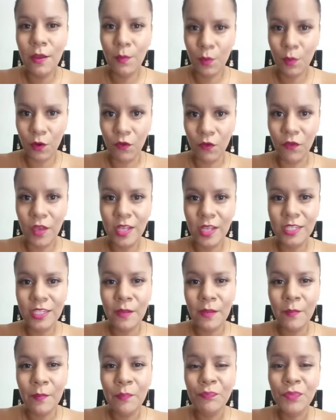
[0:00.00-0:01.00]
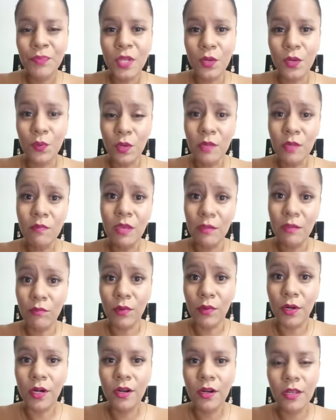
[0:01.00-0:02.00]
Perfect.
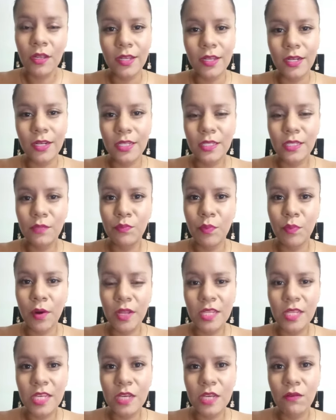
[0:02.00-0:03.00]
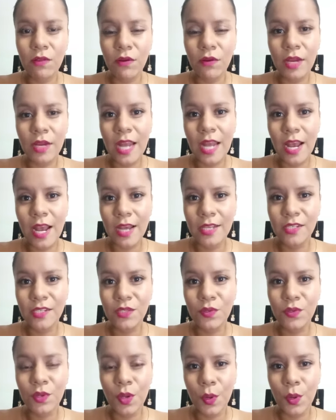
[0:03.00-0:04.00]
Remember that it's particularly nice
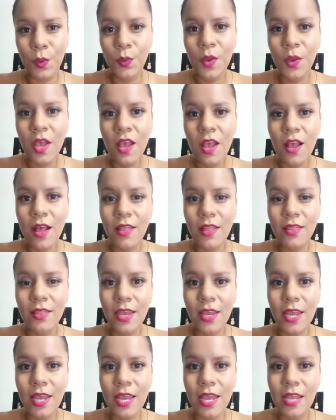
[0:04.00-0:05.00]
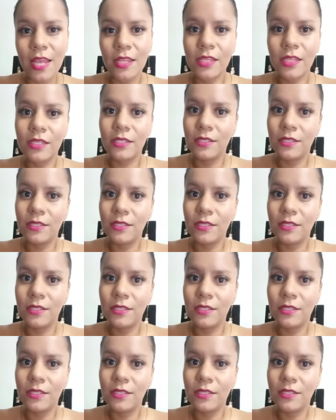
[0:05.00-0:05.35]
to know the